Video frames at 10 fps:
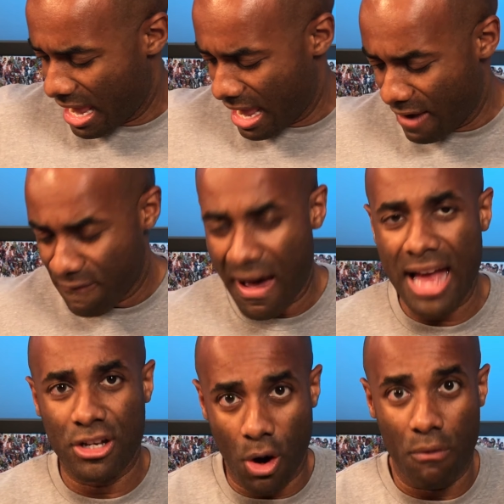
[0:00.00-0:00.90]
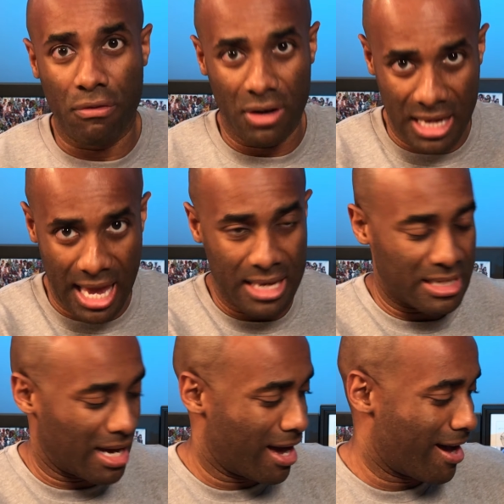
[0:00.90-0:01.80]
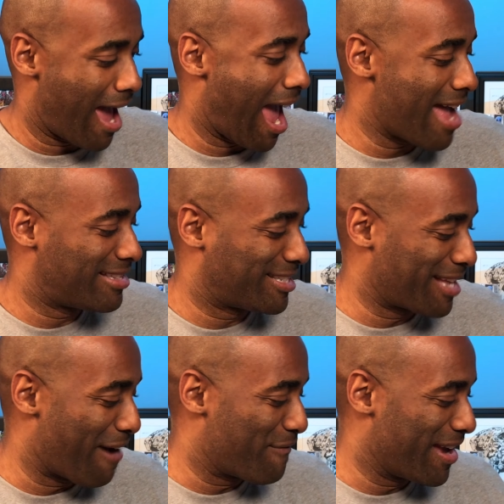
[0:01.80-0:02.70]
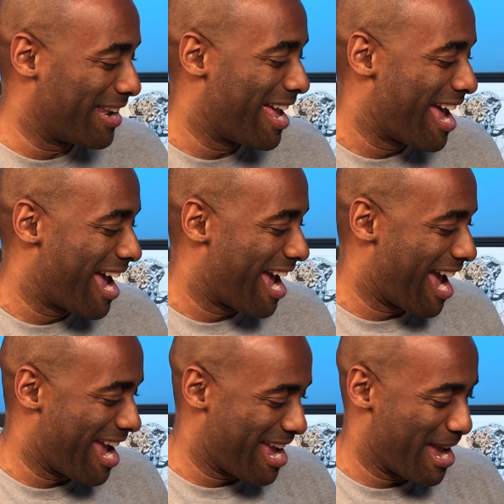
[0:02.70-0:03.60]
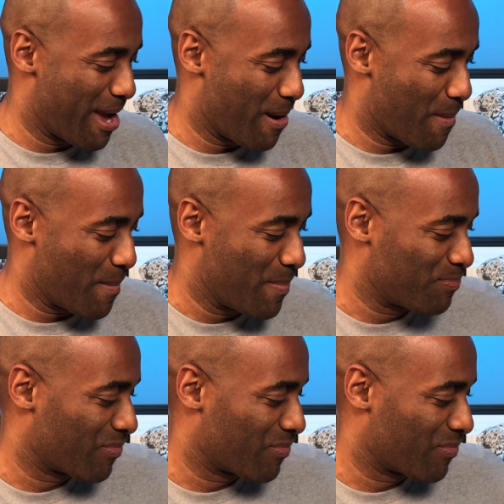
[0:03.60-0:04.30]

if I don't forget, at 7 a.m.